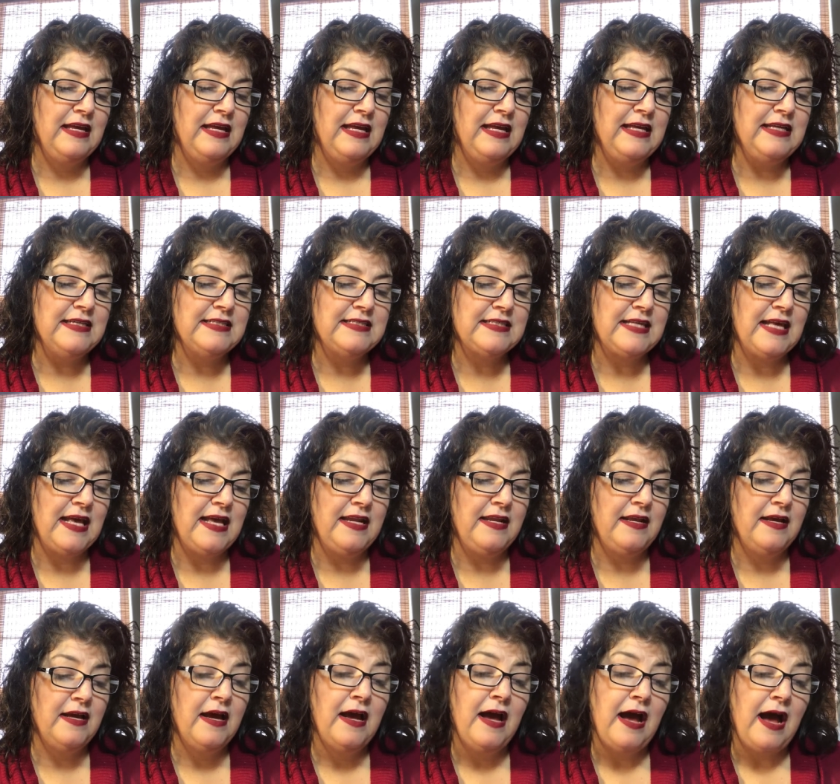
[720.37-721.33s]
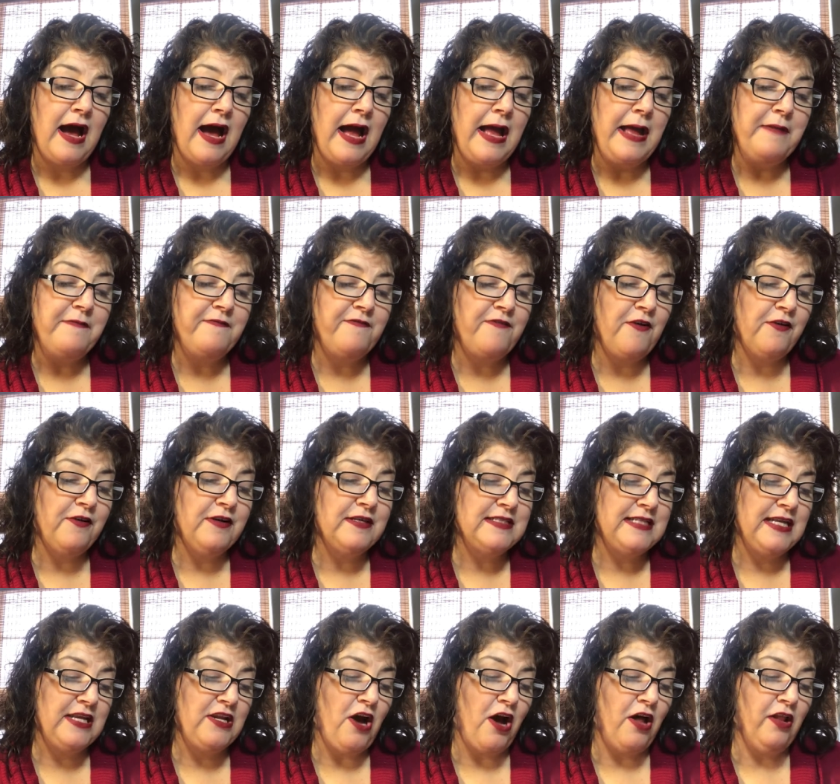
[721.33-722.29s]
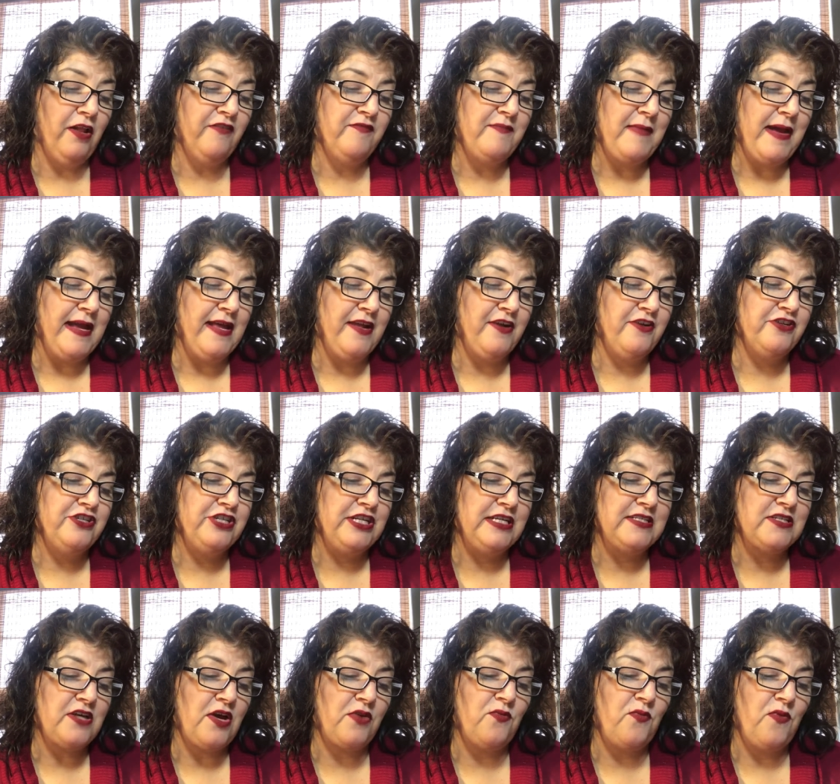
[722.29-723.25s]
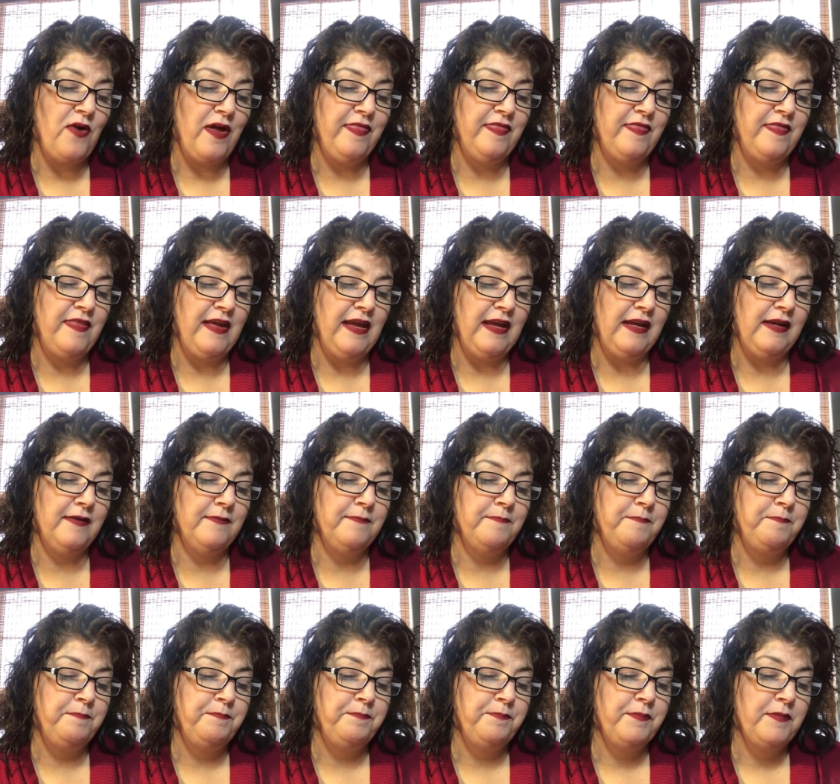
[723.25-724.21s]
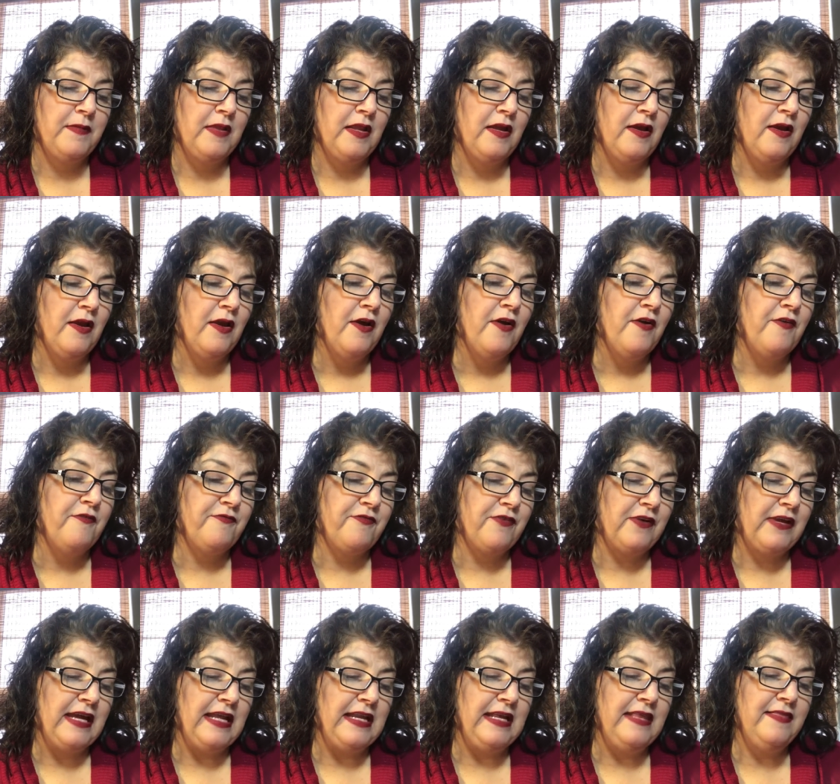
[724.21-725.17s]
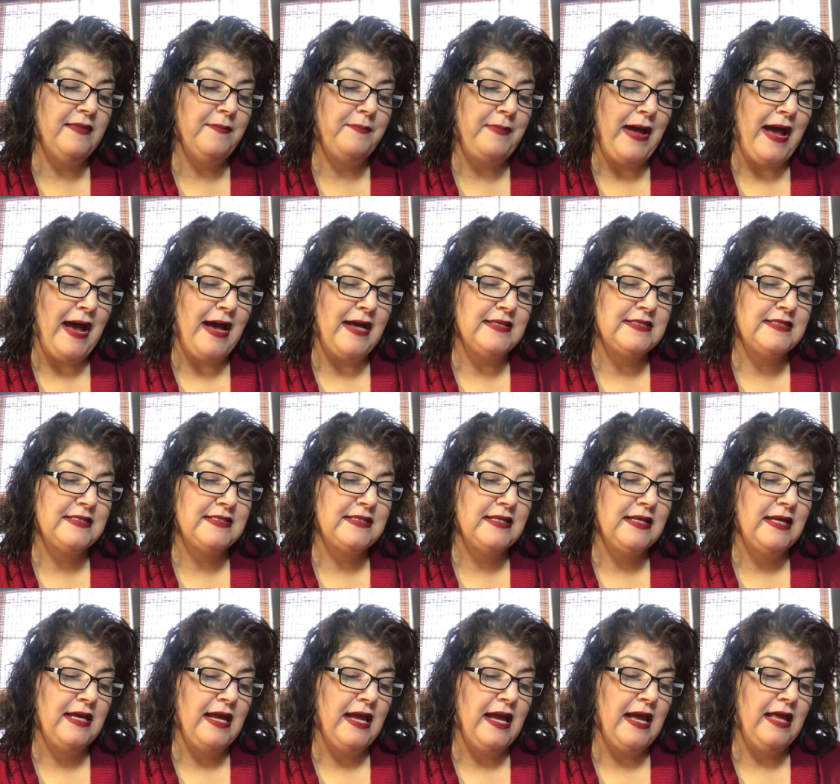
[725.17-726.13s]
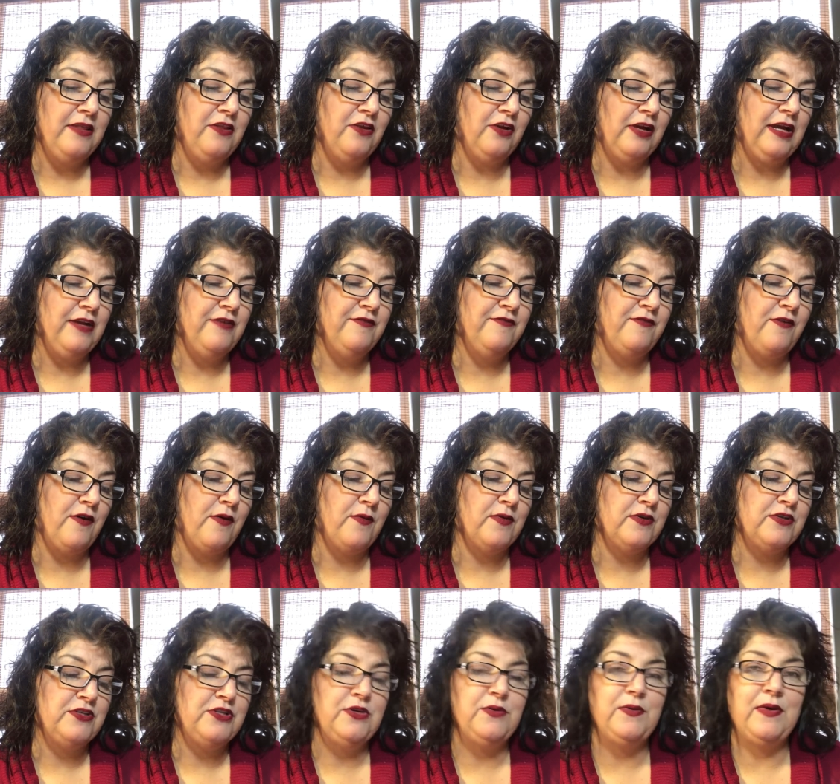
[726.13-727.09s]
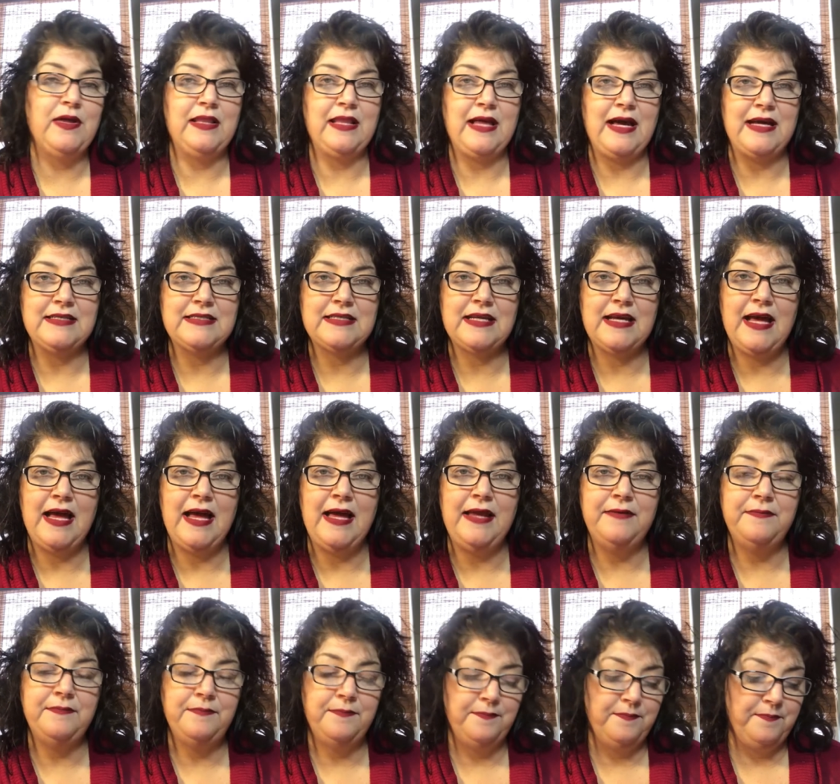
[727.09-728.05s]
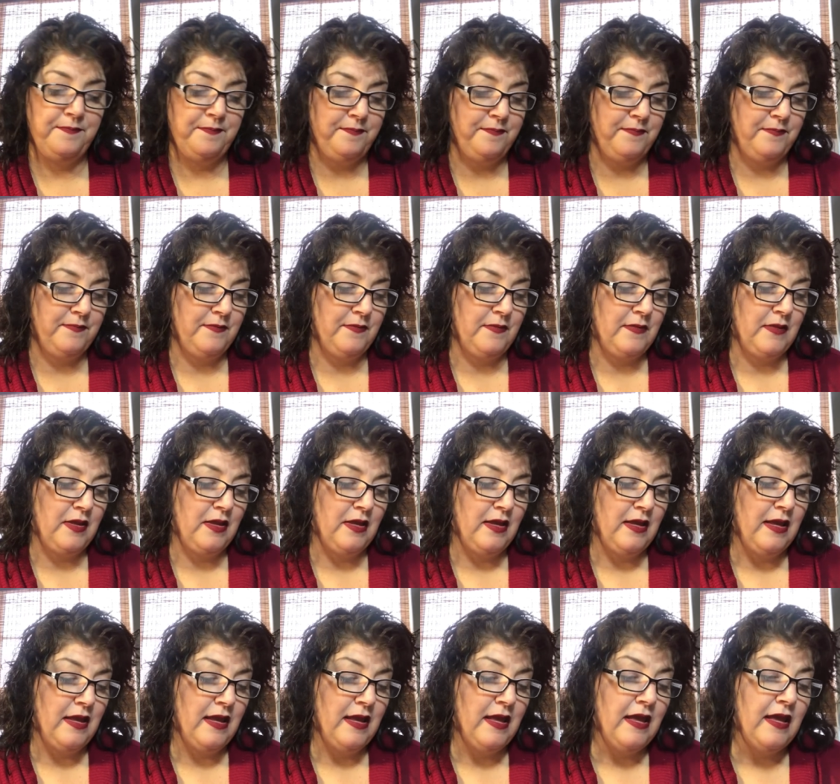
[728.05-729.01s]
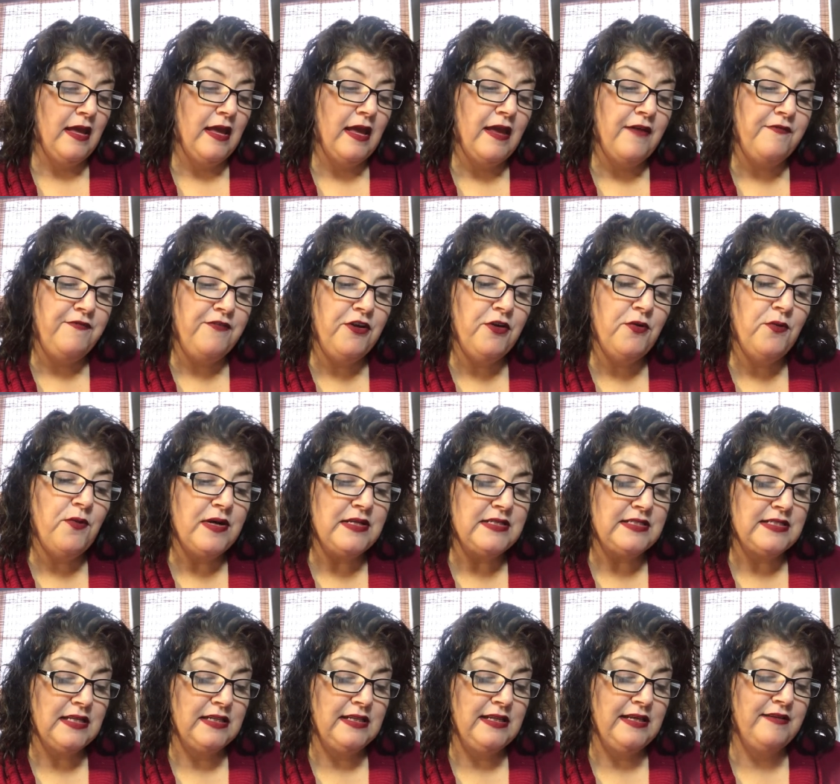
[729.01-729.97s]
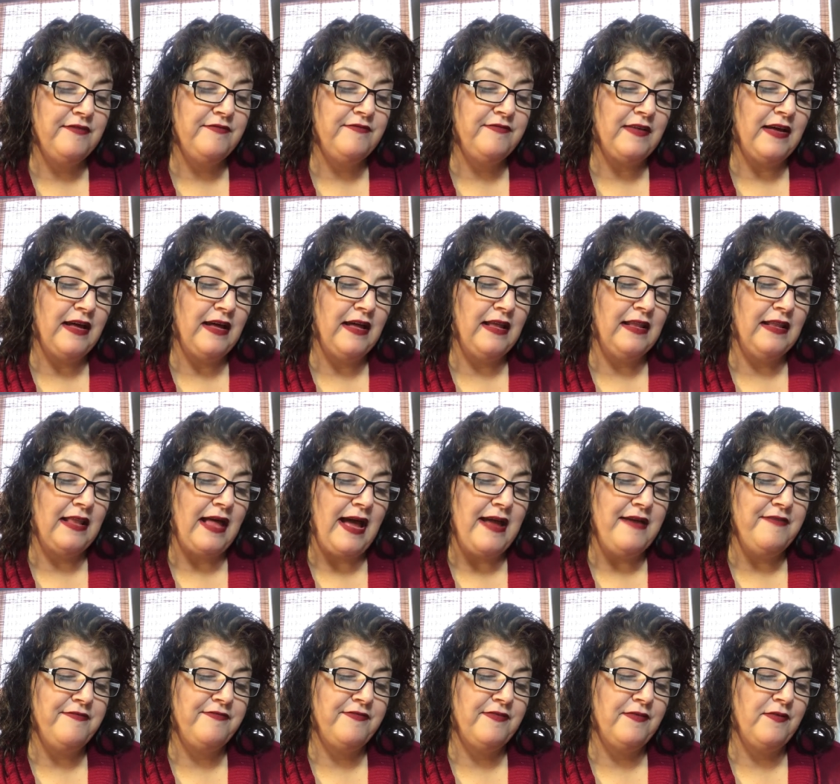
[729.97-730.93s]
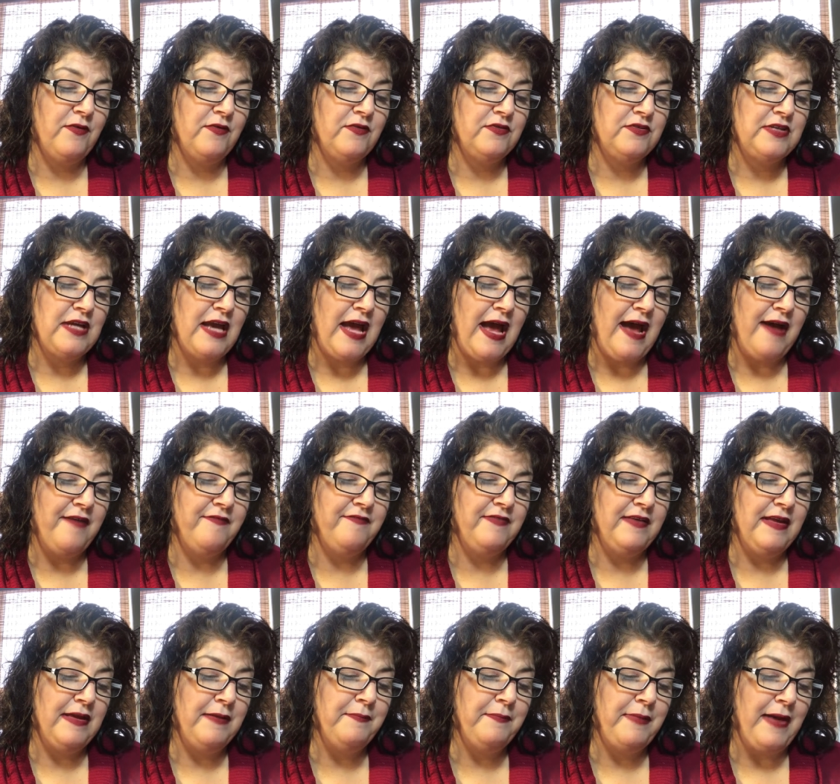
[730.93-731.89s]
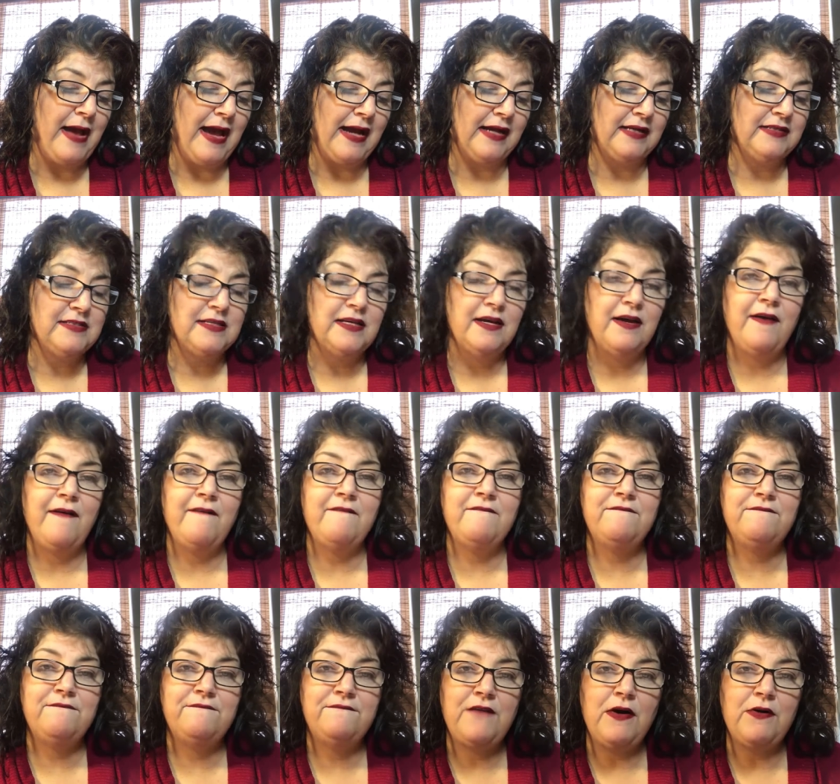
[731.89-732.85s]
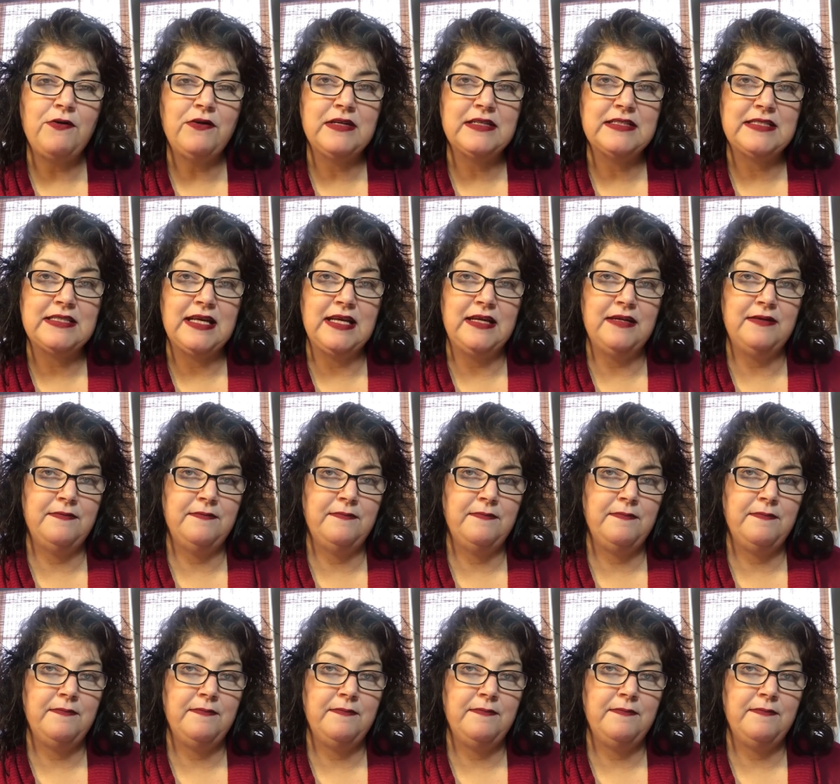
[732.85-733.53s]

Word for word: He said, I am focusing all of my energies on one thing, forgetting the past and looking forward to what lies ahead. If you want to live a life to have impact, focus it.